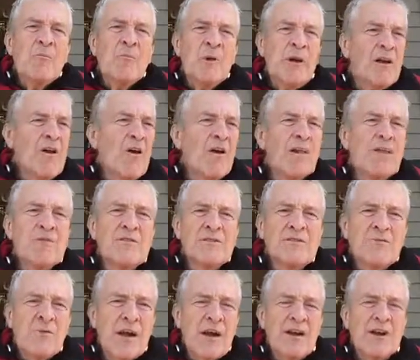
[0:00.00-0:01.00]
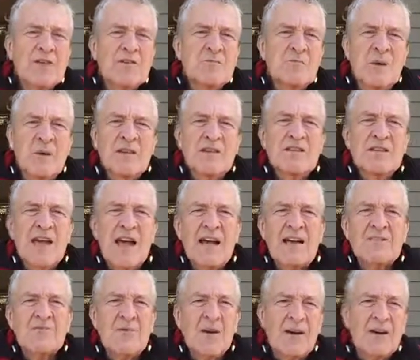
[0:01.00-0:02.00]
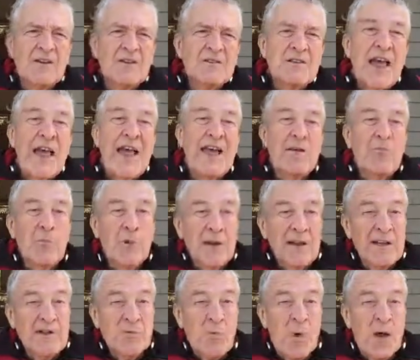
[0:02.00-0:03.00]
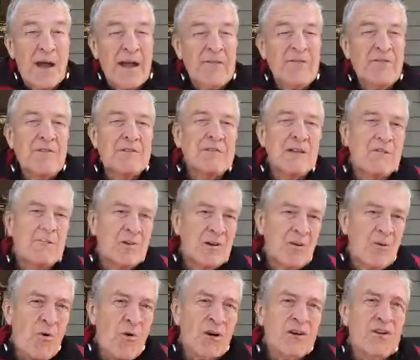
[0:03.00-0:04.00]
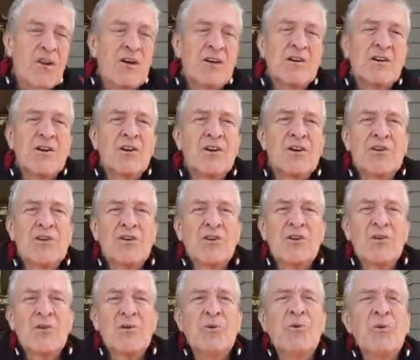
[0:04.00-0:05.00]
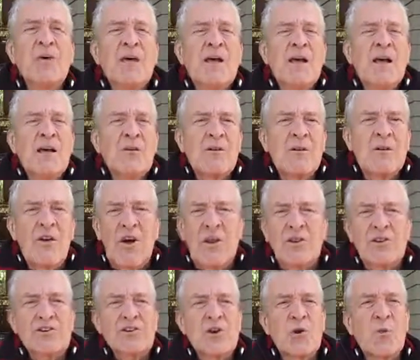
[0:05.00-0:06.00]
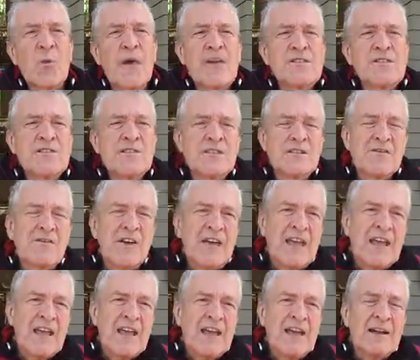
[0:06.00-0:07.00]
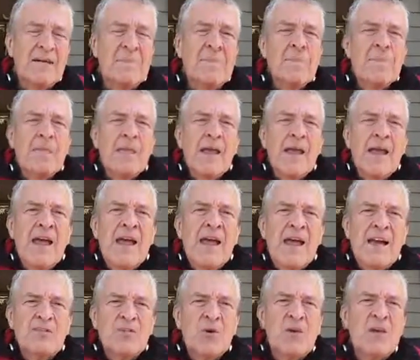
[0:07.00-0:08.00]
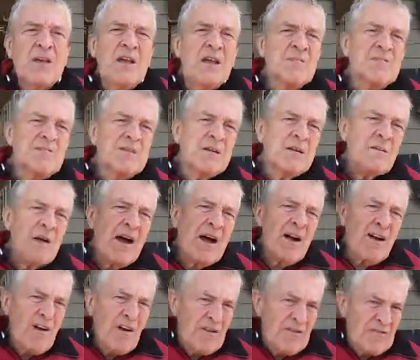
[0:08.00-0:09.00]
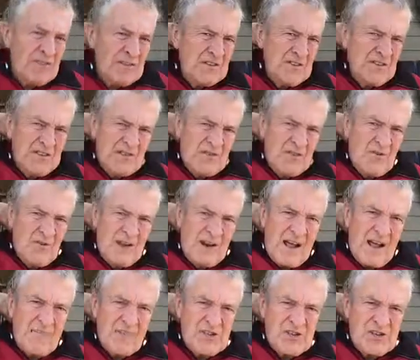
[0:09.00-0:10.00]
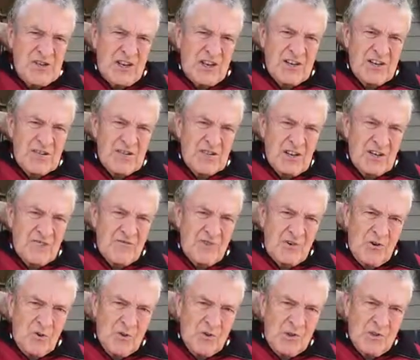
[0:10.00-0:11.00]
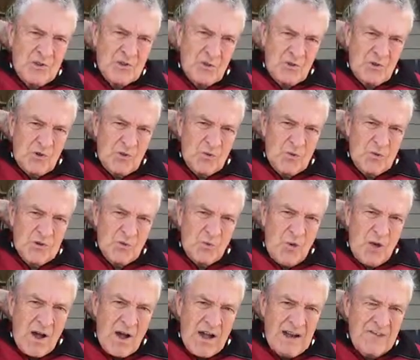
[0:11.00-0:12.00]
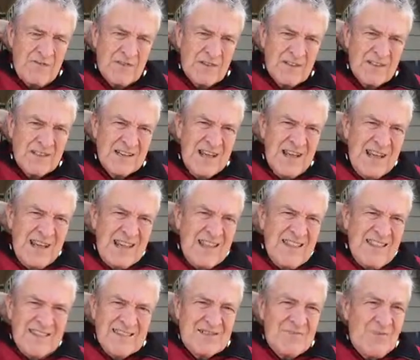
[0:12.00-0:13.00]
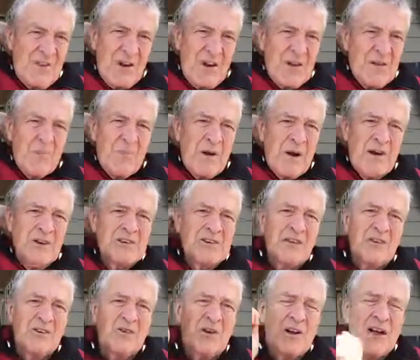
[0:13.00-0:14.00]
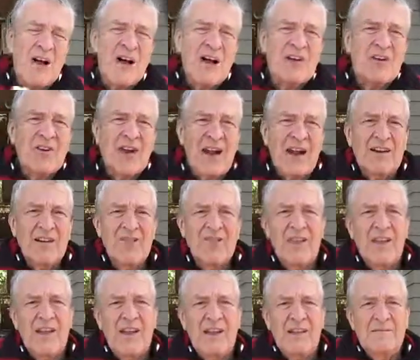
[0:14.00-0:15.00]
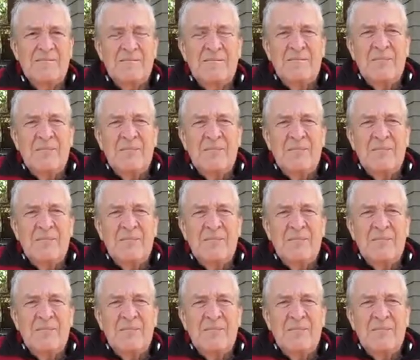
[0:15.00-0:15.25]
Bring all of his records, bring his tax records, and bring his wife, because I'm going to want to talk to her too, garnish her wages if I can. And so he comes into my office, and I'm a chicken shit for doing this to his wife, because it's very embarrassing to a contractor that